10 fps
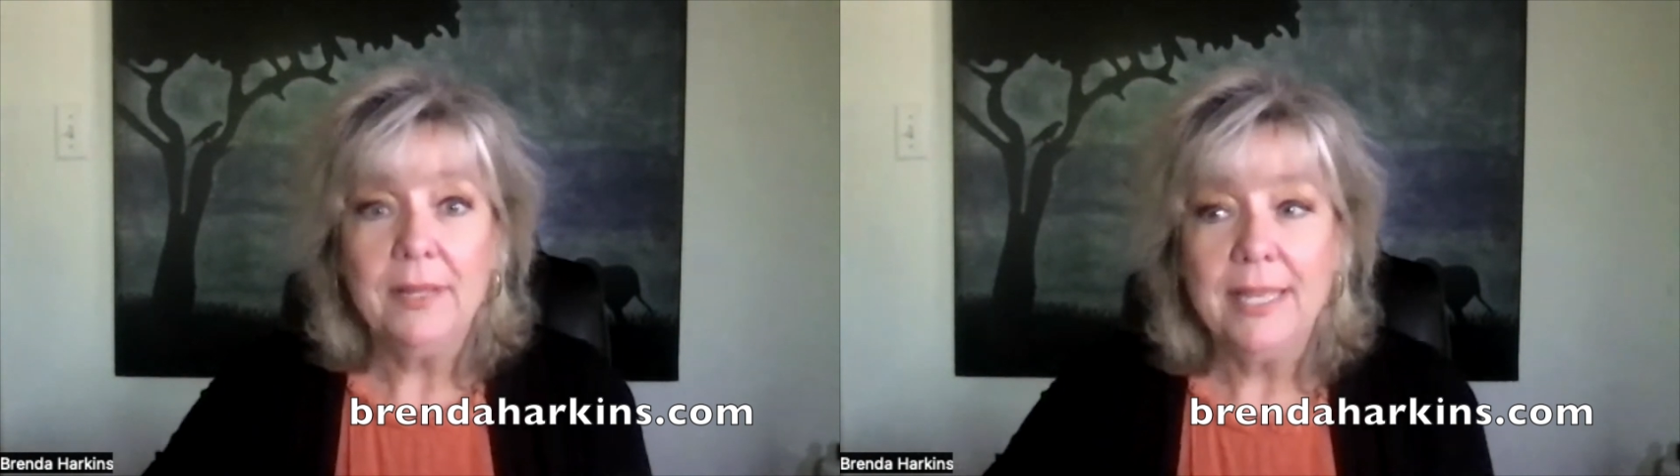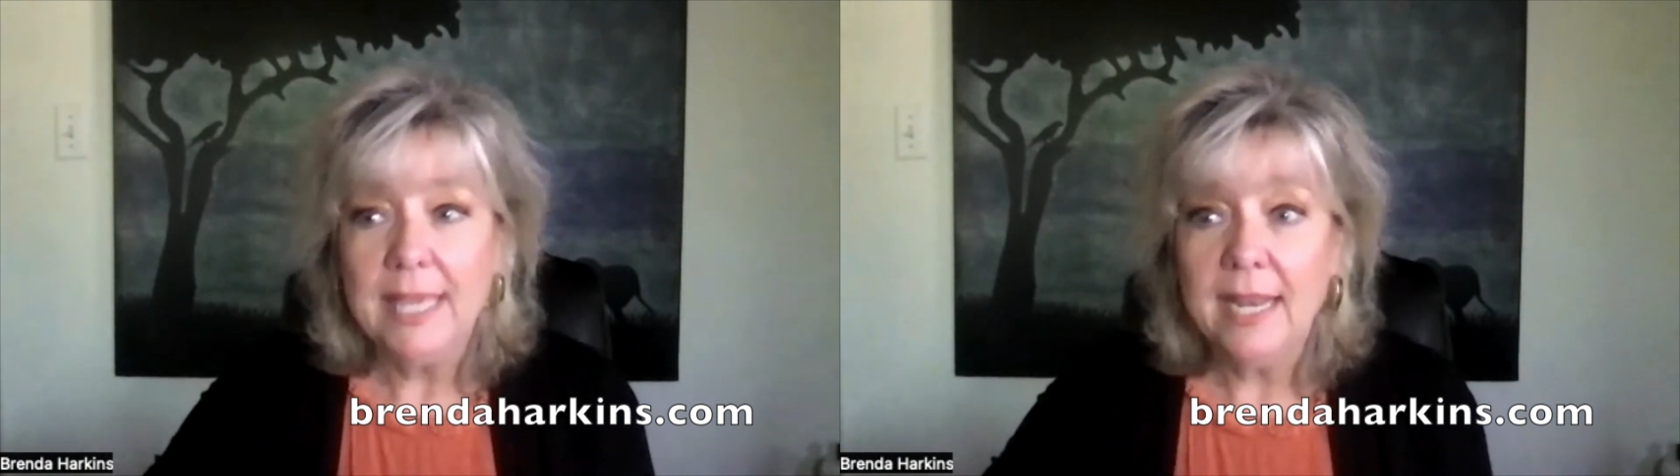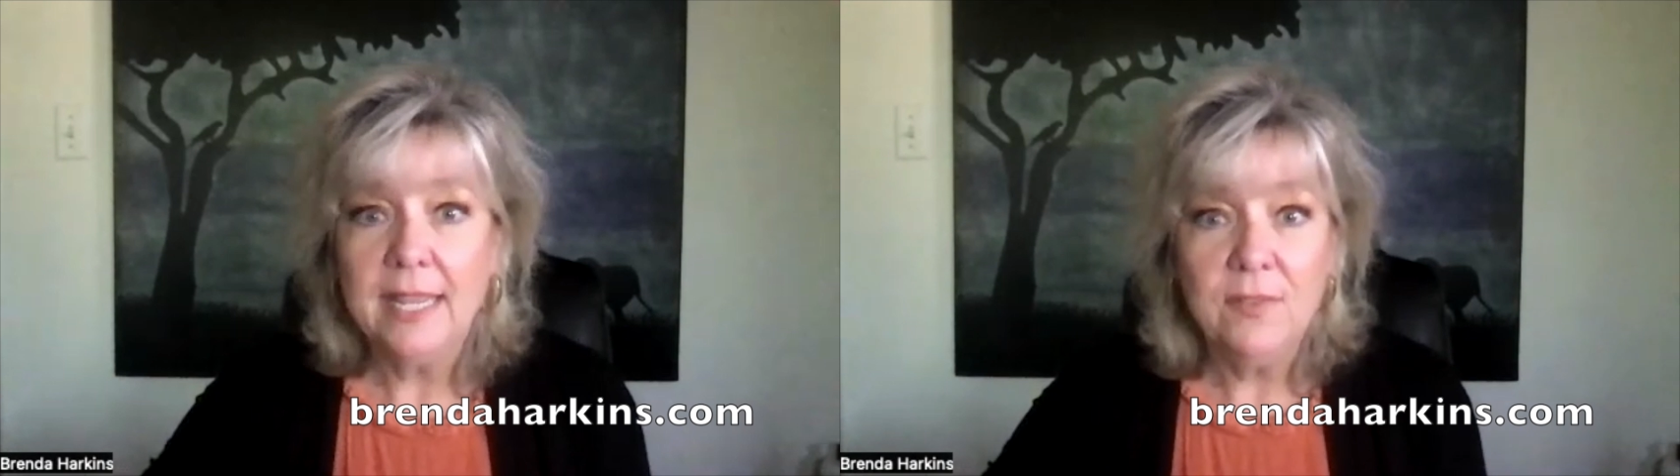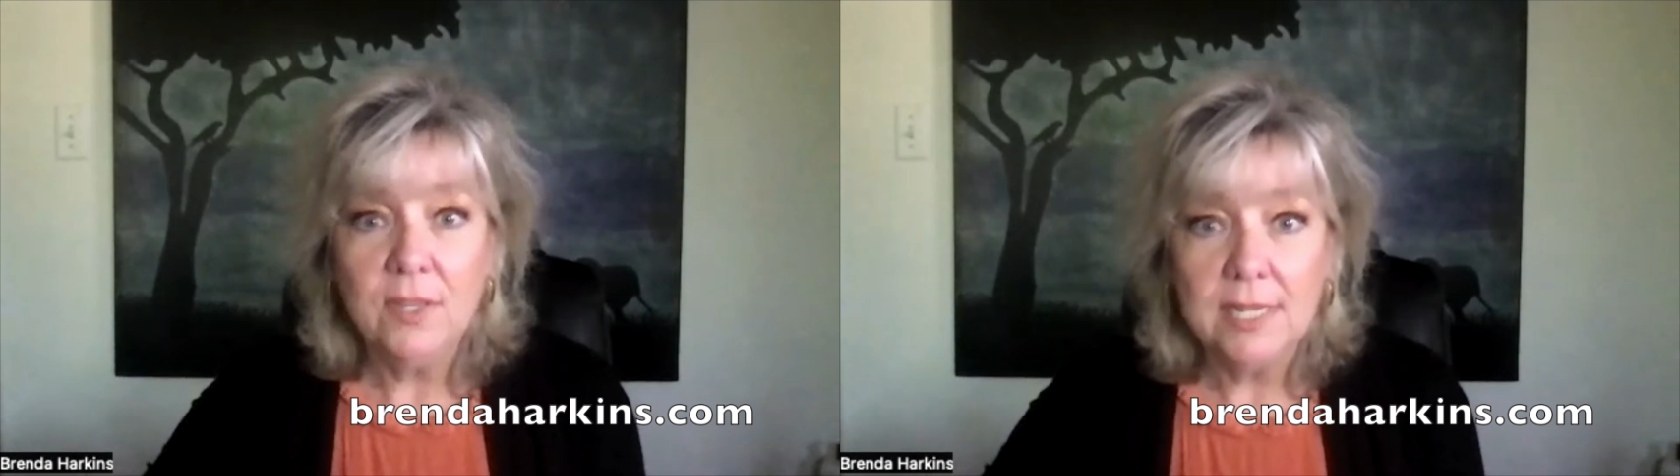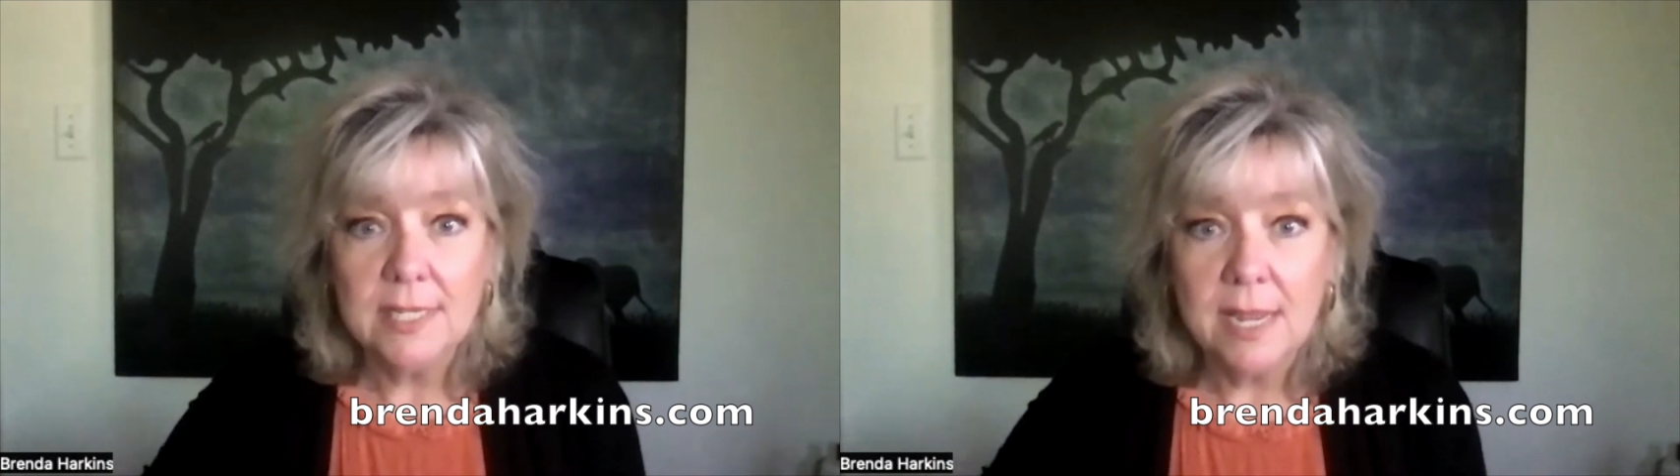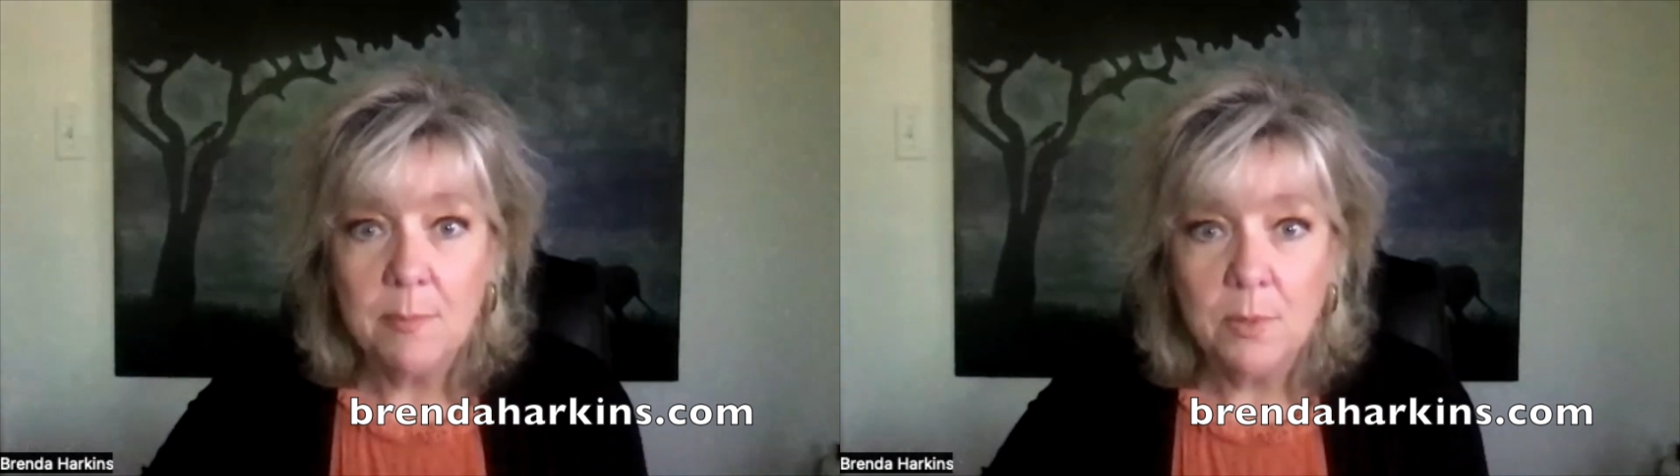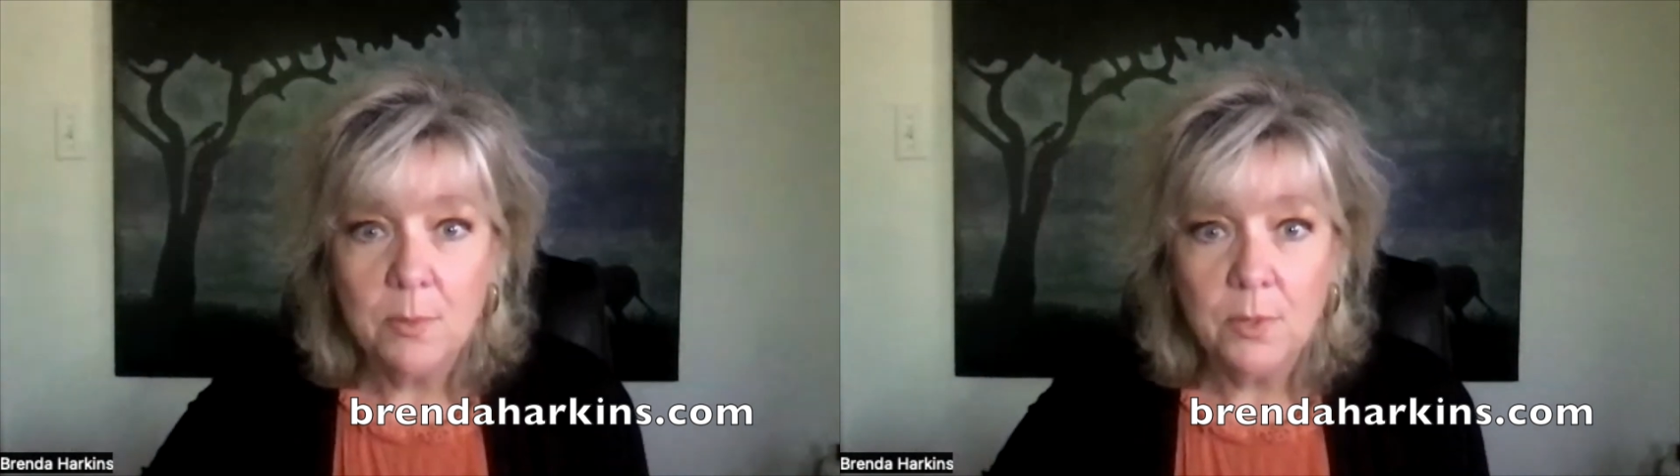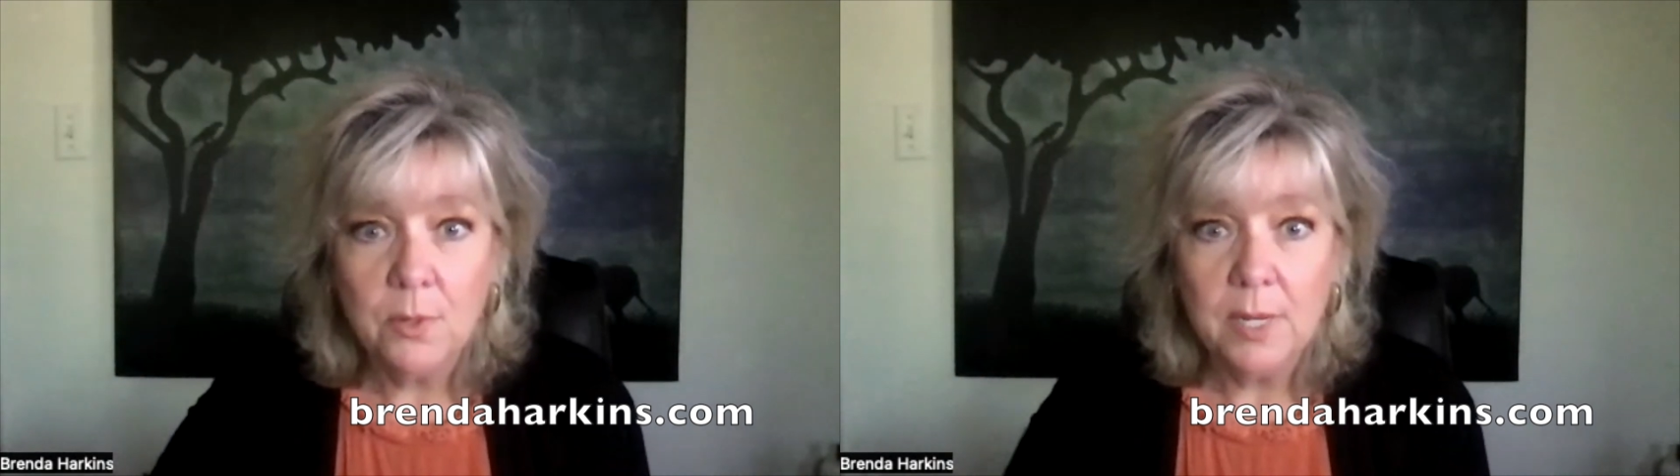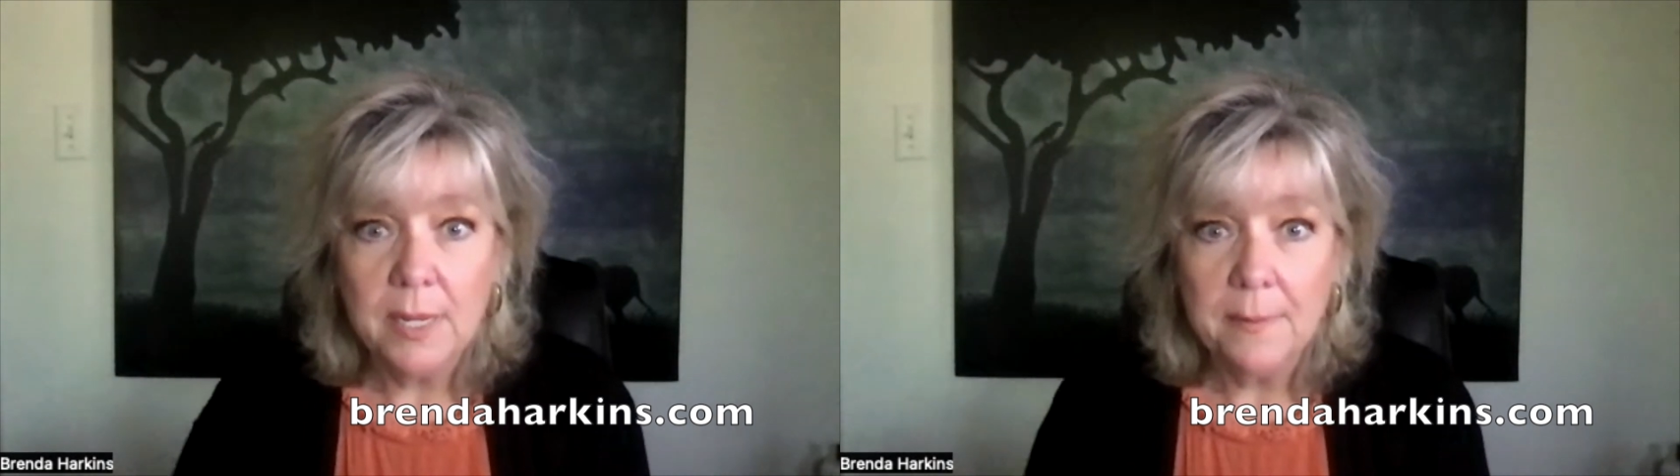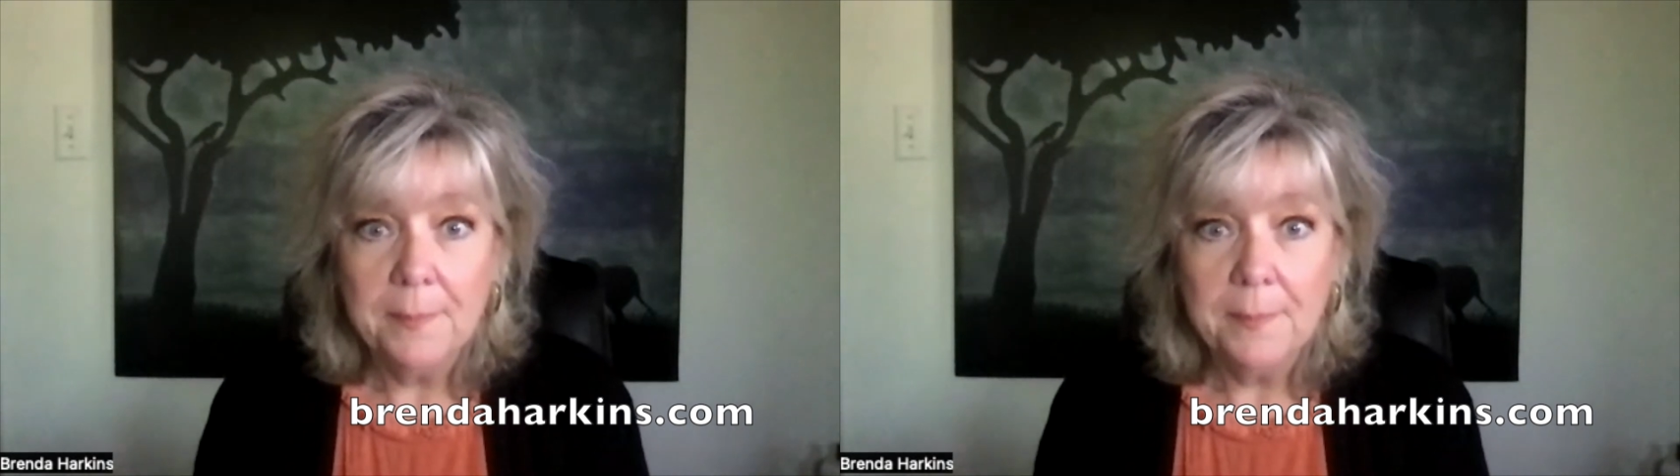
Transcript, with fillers: can I give you an example real quick?